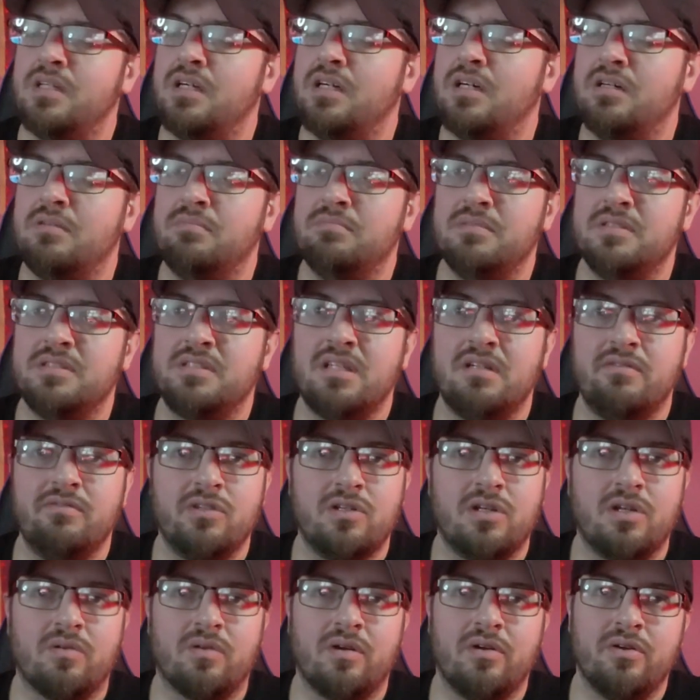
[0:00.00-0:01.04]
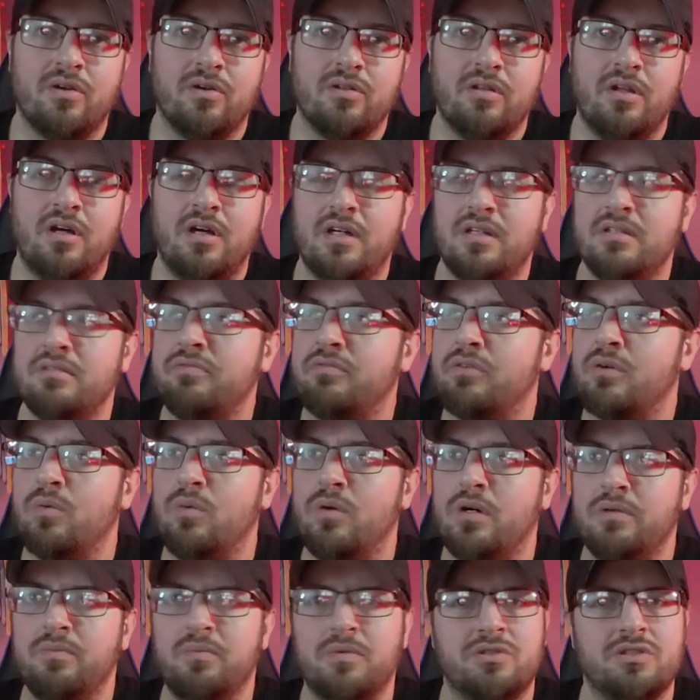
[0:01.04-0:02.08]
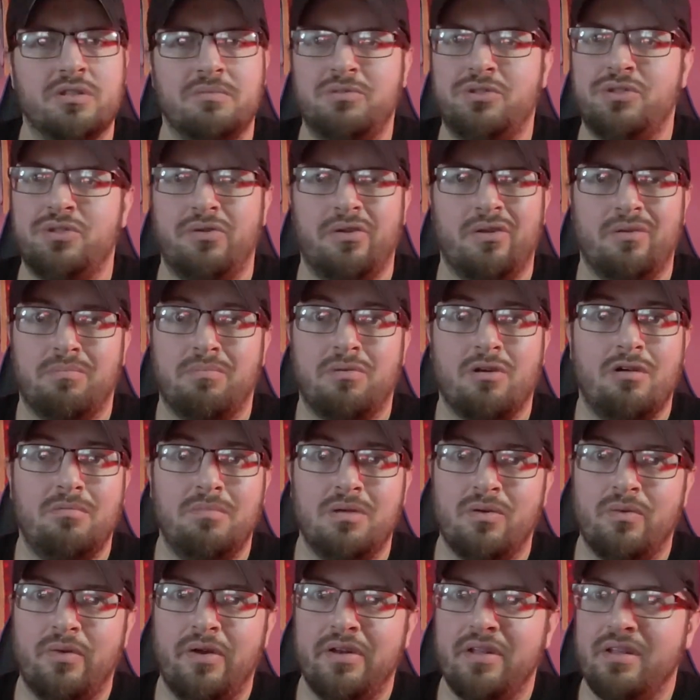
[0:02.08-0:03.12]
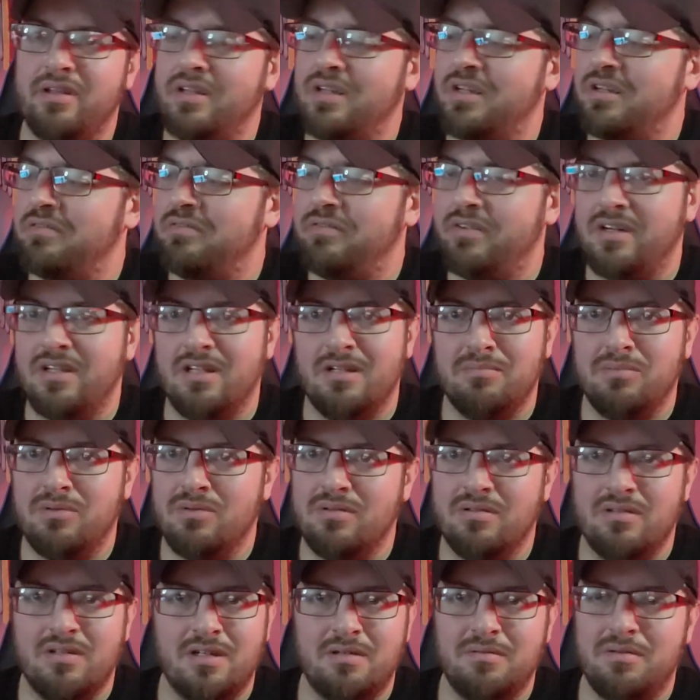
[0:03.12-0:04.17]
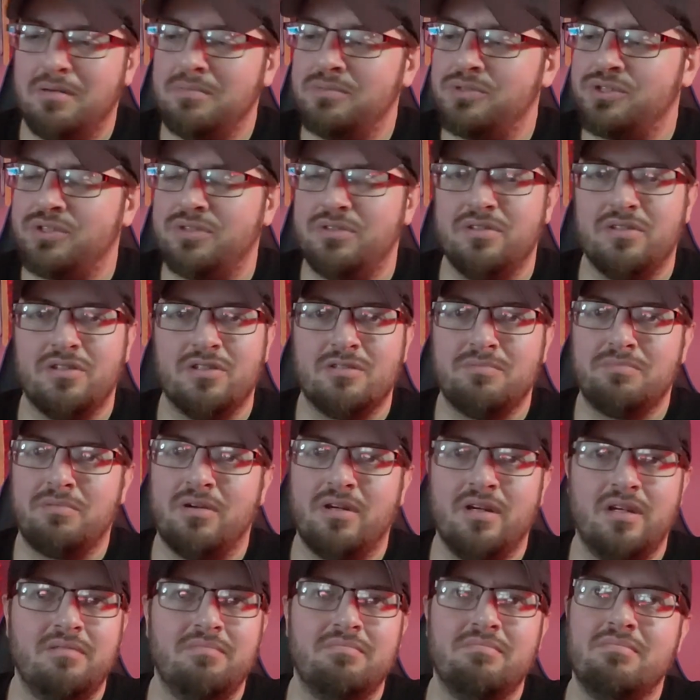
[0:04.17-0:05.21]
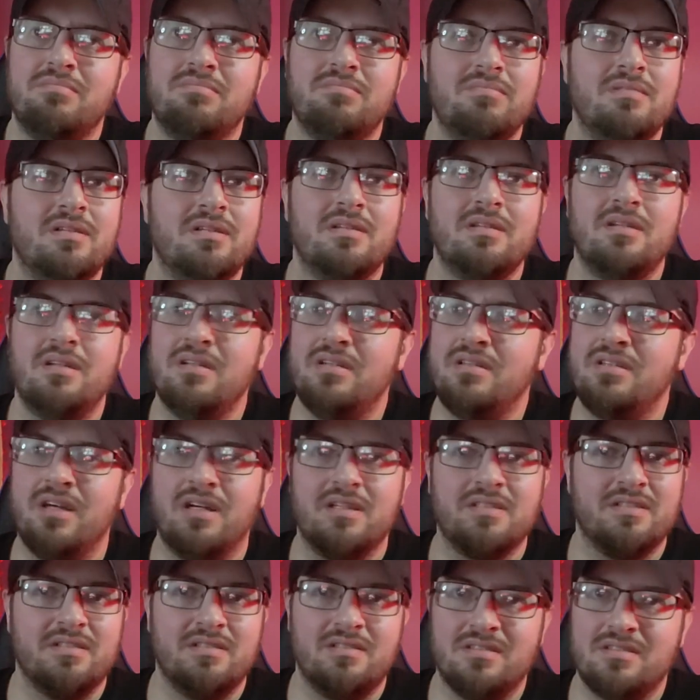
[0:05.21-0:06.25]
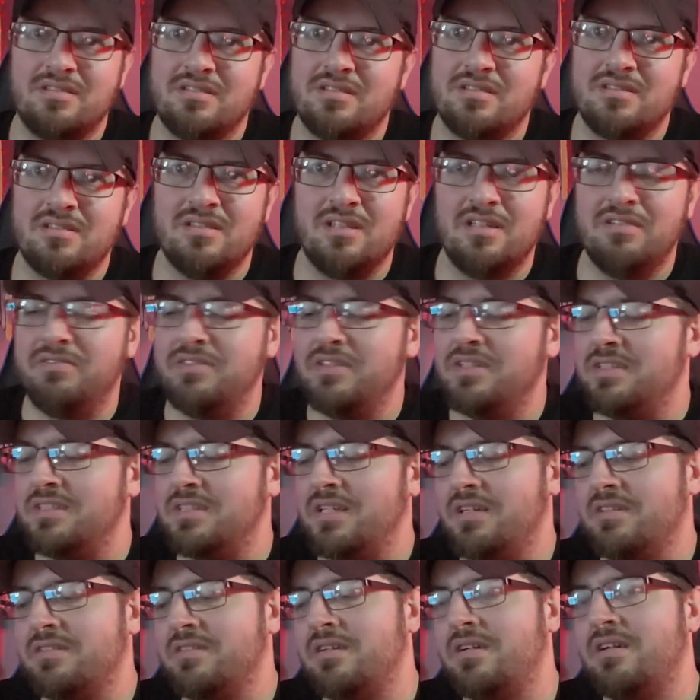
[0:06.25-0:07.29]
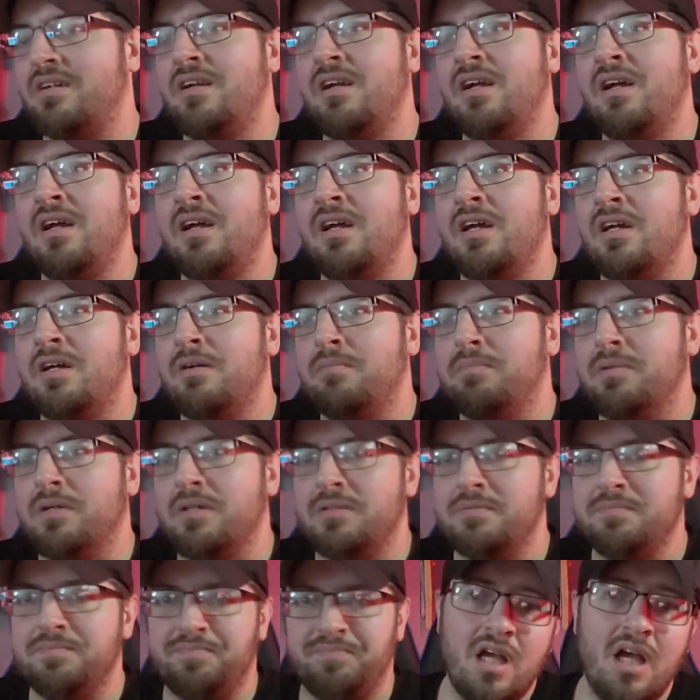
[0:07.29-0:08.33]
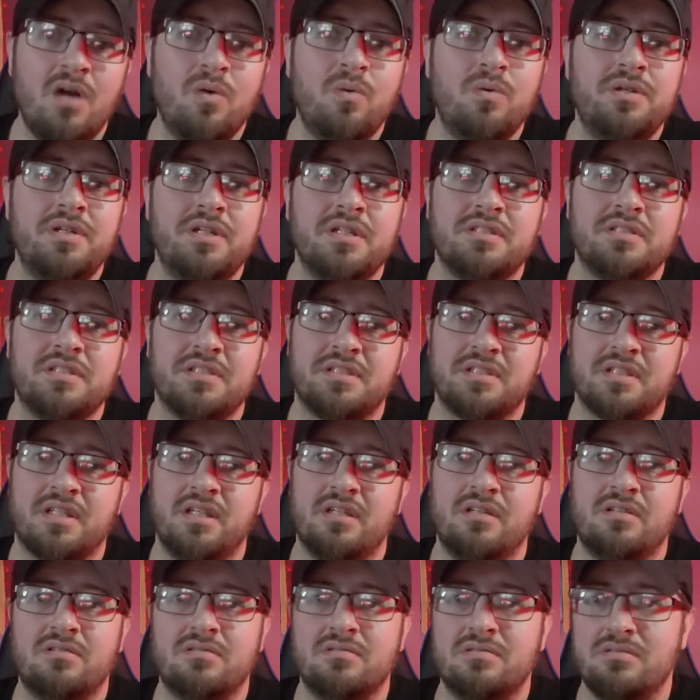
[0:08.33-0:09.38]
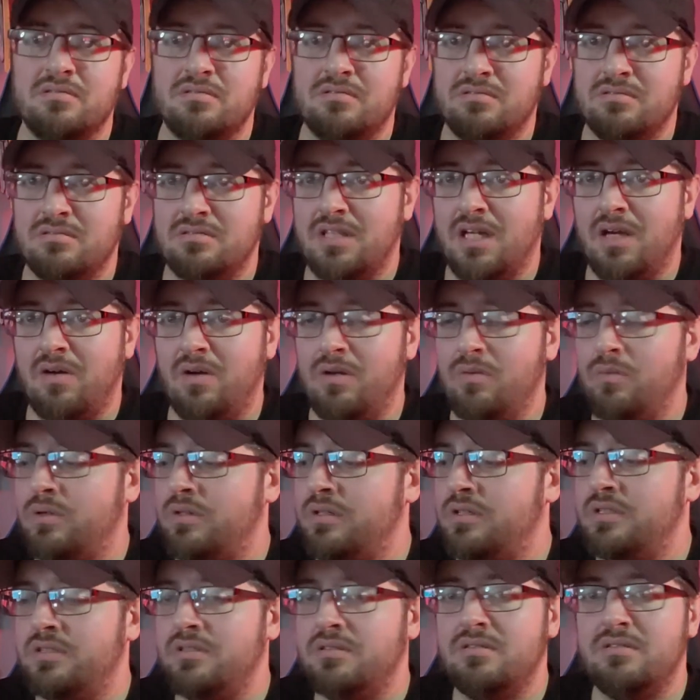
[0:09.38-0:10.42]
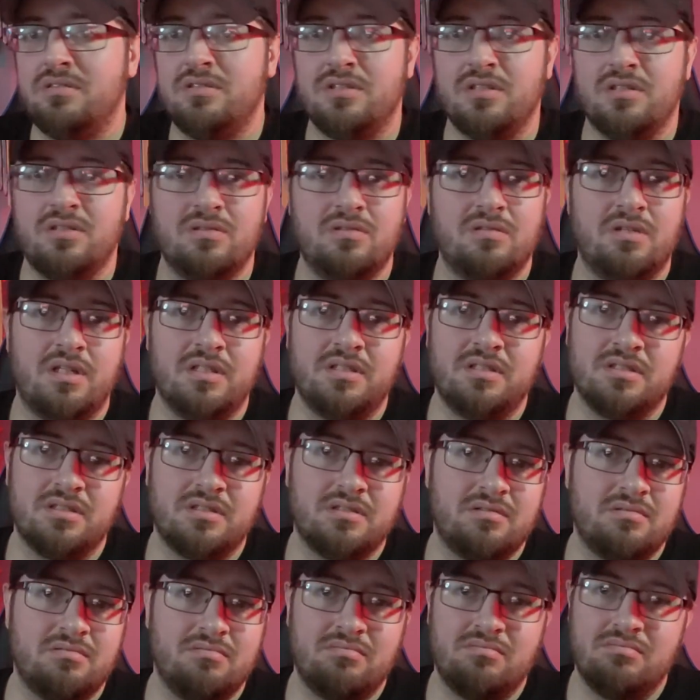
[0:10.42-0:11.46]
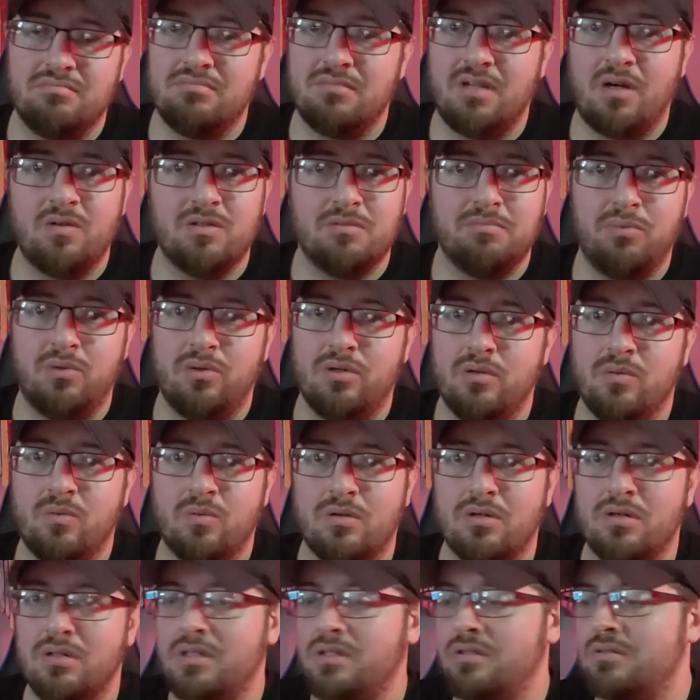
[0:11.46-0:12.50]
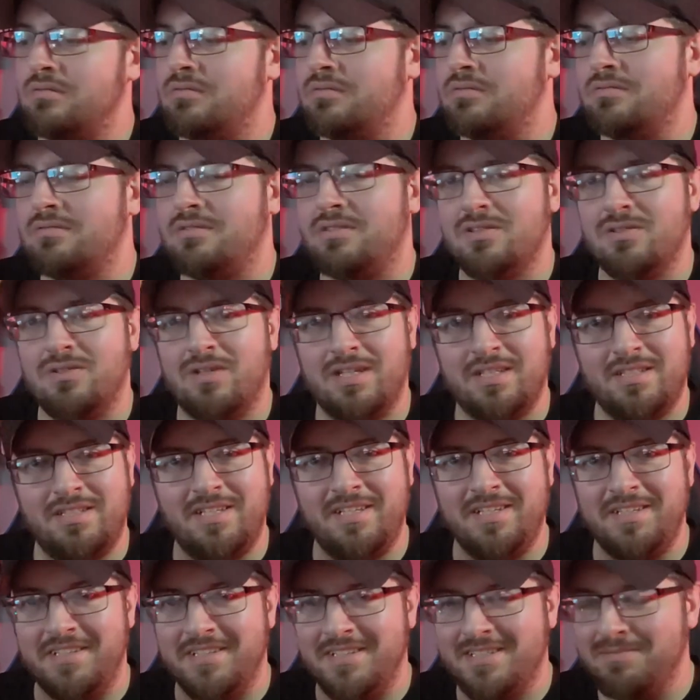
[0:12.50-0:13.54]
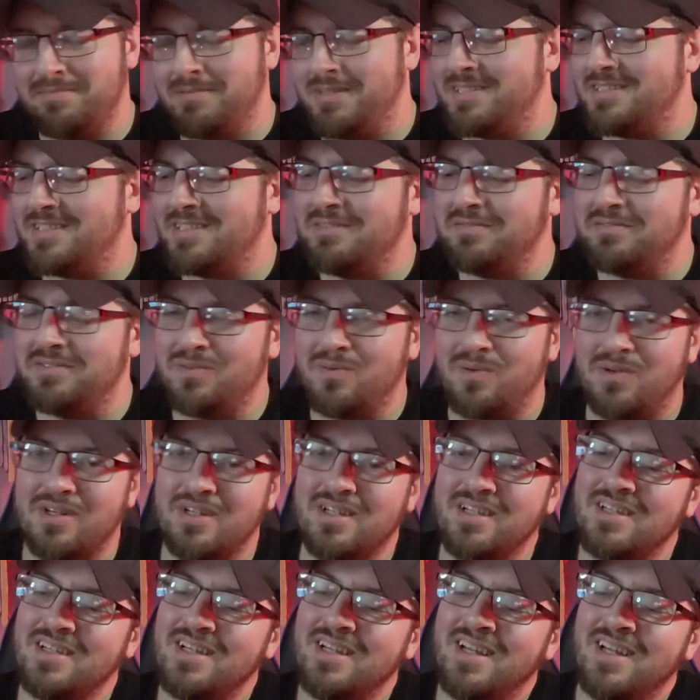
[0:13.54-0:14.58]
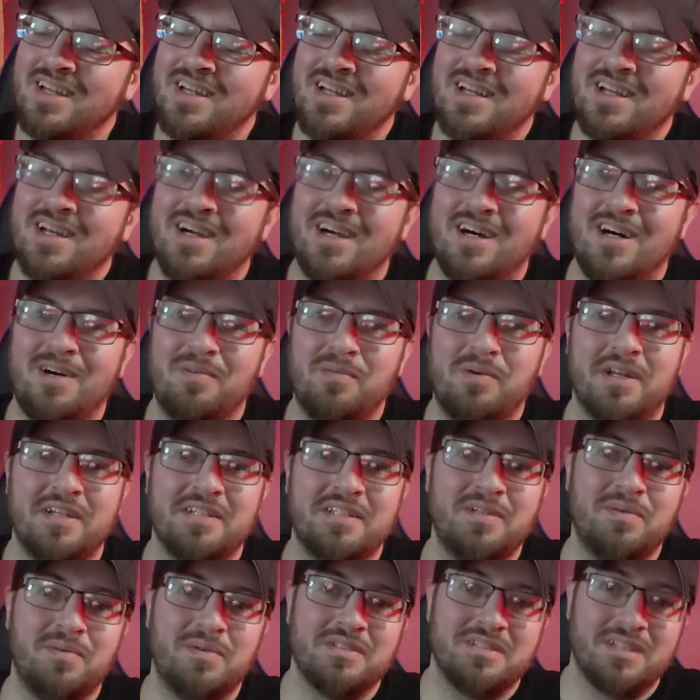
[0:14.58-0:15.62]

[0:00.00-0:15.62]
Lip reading: instead of looking around online for one, which I'm sure they're probably readily available, I'm sure there's probably dozens of these out there, but I wanted it to scale how I wanted, so I was bored at work, so I did this myself at work. What I did